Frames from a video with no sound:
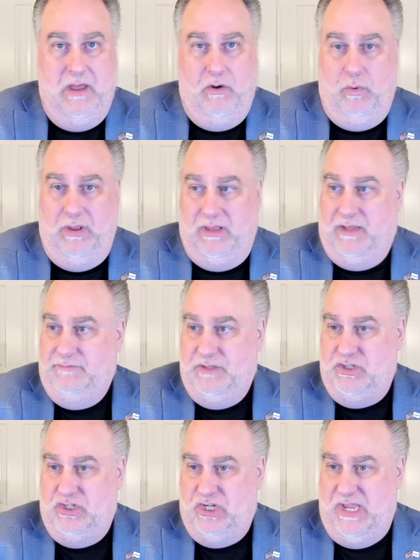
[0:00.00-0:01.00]
we love to
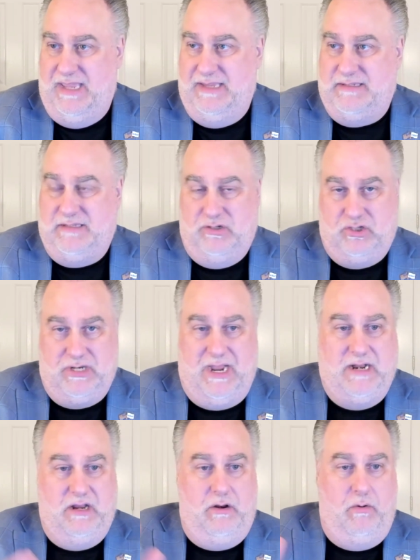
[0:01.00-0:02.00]
chase
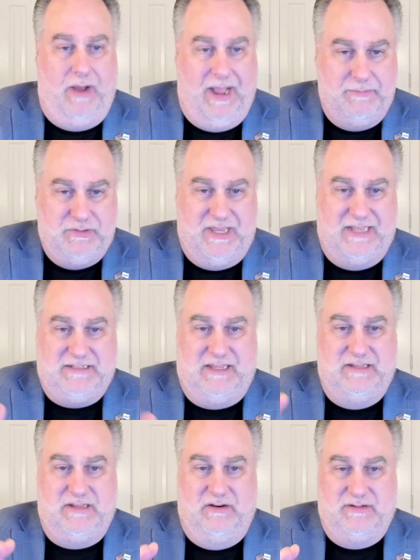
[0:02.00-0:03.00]
shiny new objects
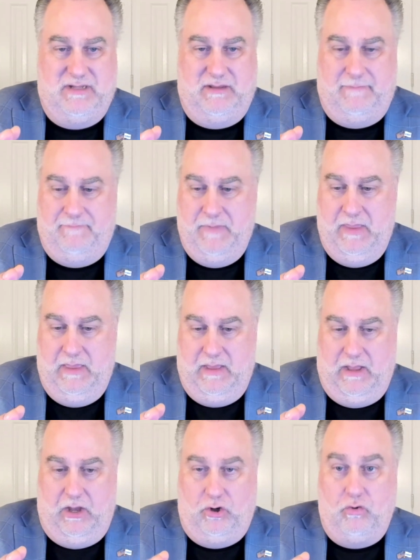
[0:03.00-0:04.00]
because there is a
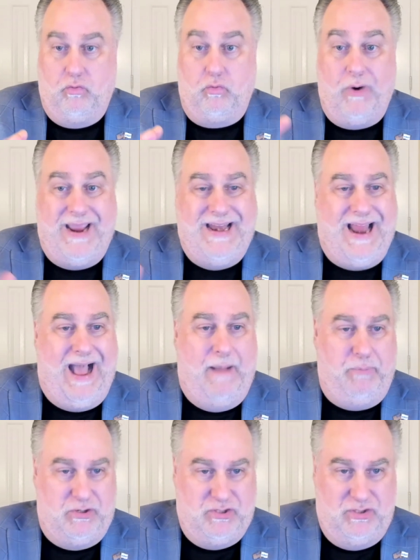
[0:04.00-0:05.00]
great
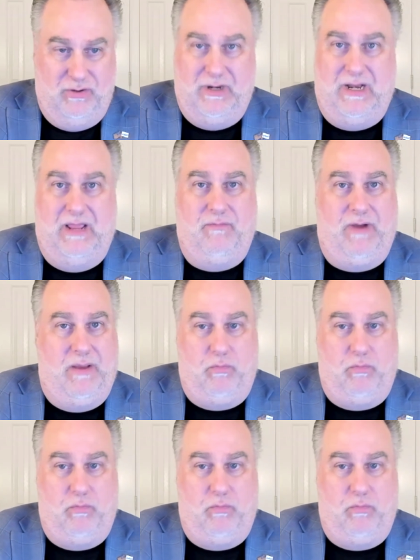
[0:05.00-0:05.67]
opportunity, right?